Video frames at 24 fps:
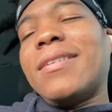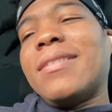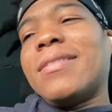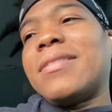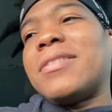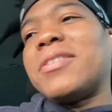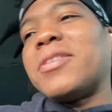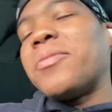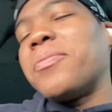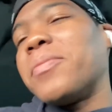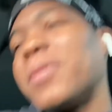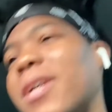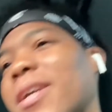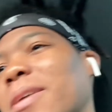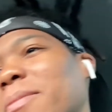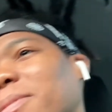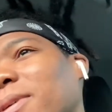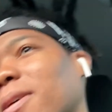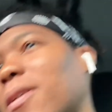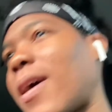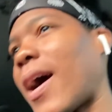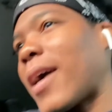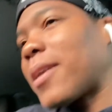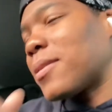to me,
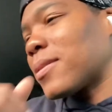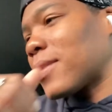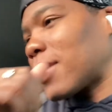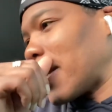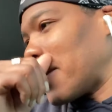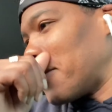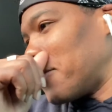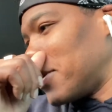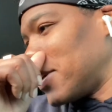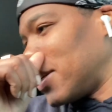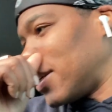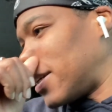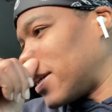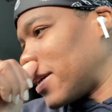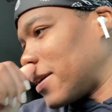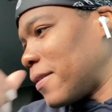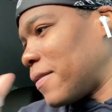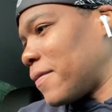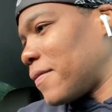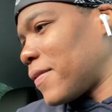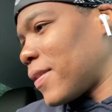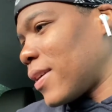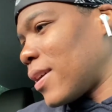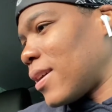bro, I don't think we
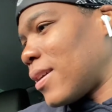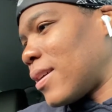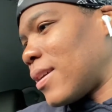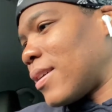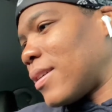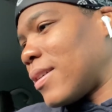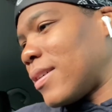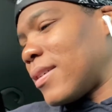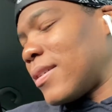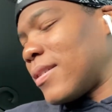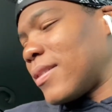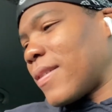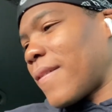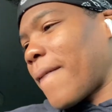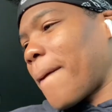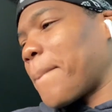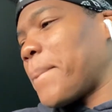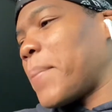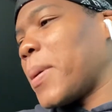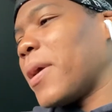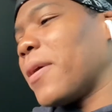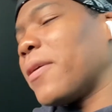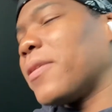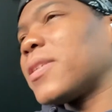give uh,
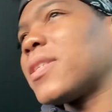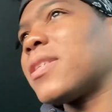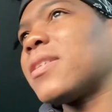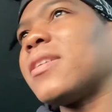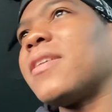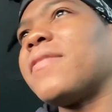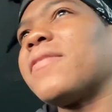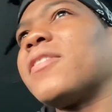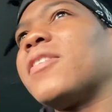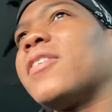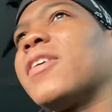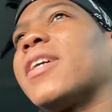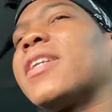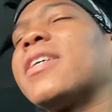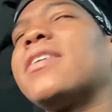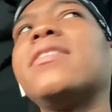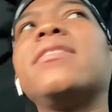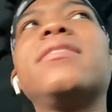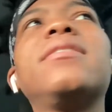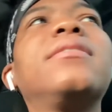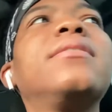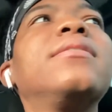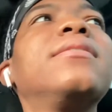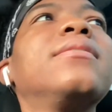parents enough credit.
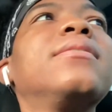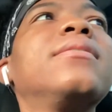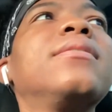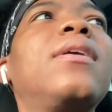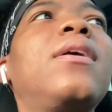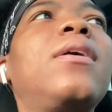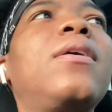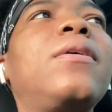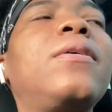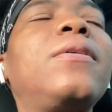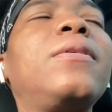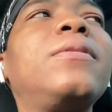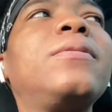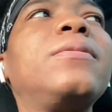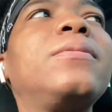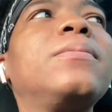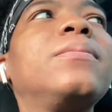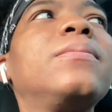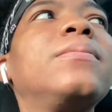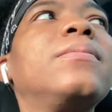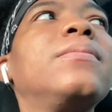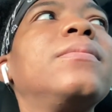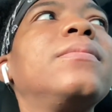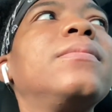Um,
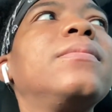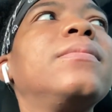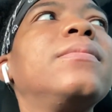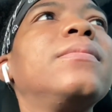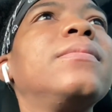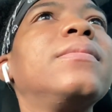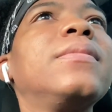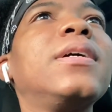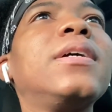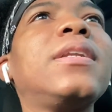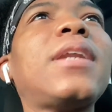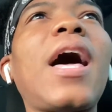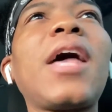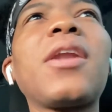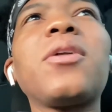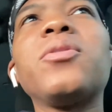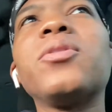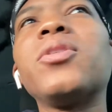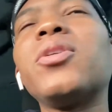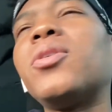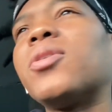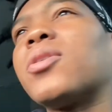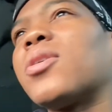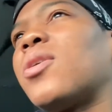and I
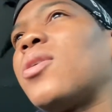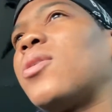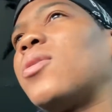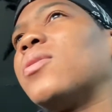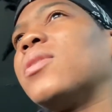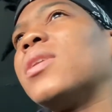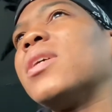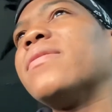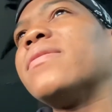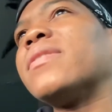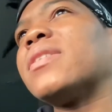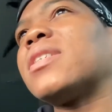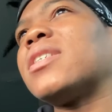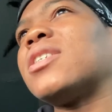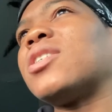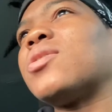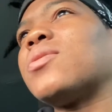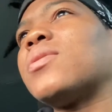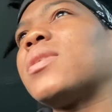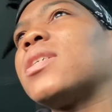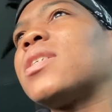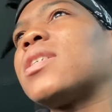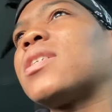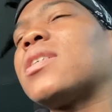don't know the whole living
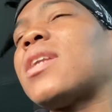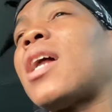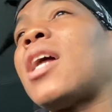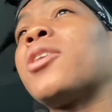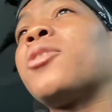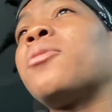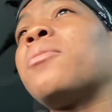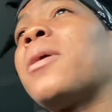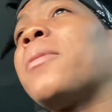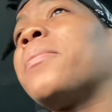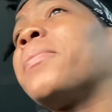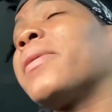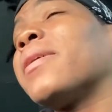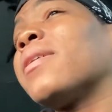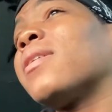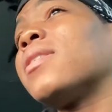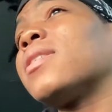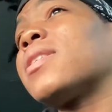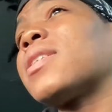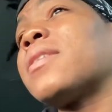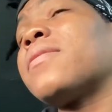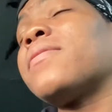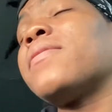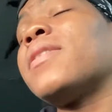situation. I know my
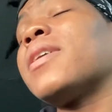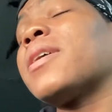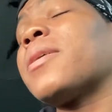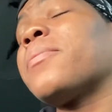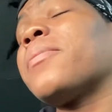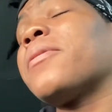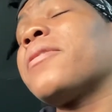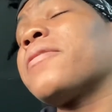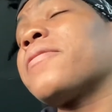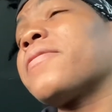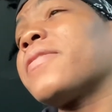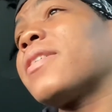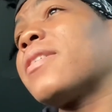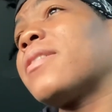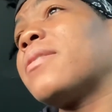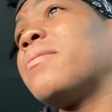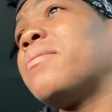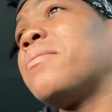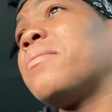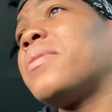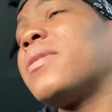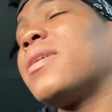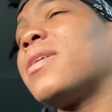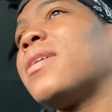parents ain't fucking perfect,
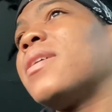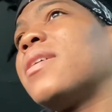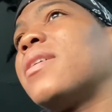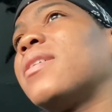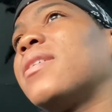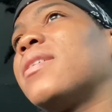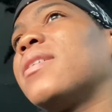but